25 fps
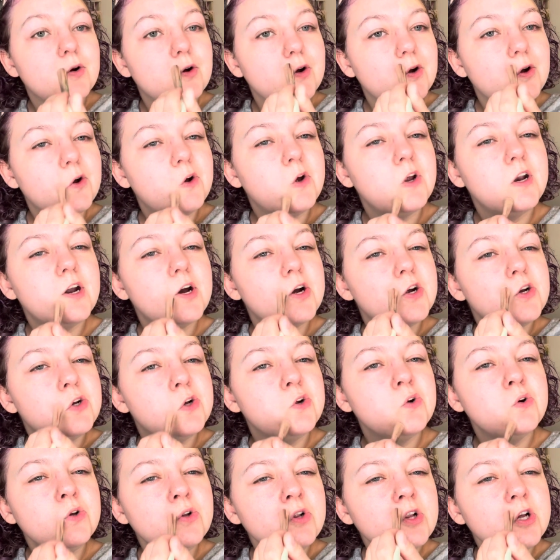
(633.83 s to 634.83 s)
And I
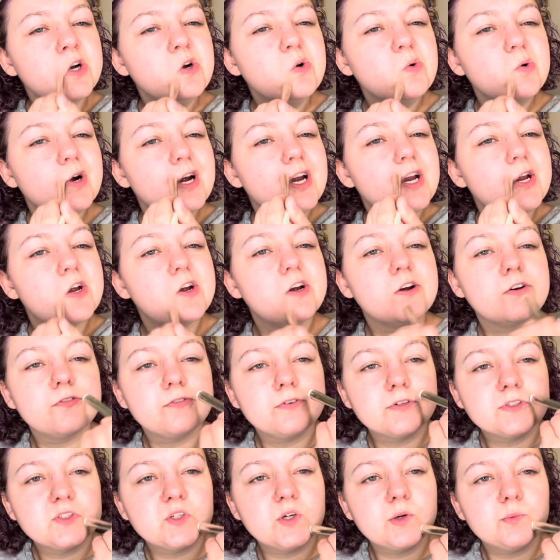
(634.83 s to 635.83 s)
do it like right here
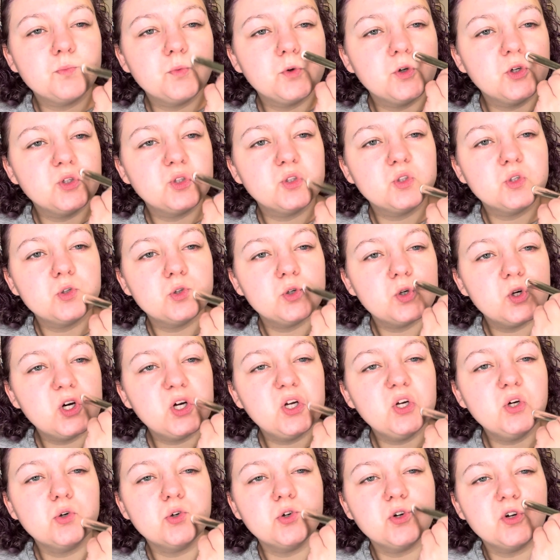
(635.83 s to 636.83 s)
for some reason. I
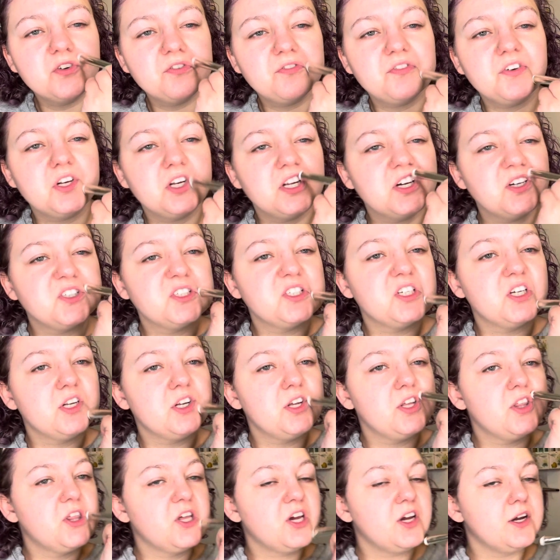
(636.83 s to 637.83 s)
don't know if it does
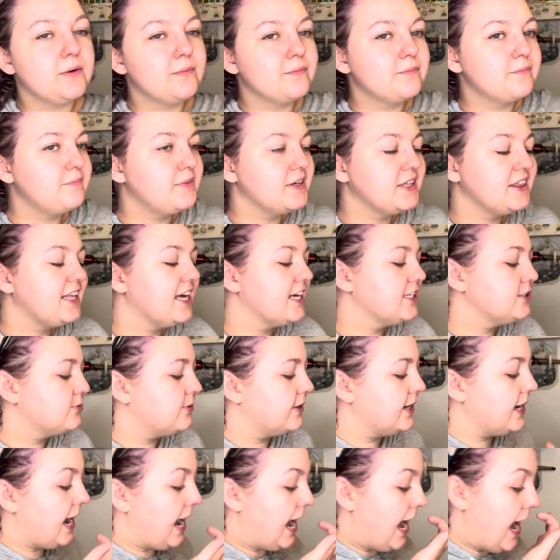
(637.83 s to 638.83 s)
anything, but that's
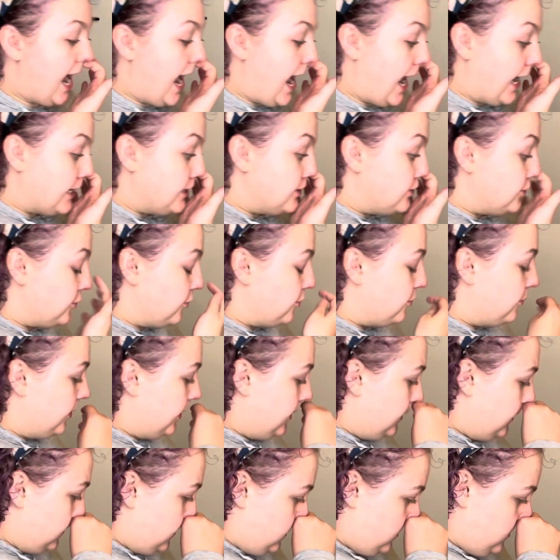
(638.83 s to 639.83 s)
what I do.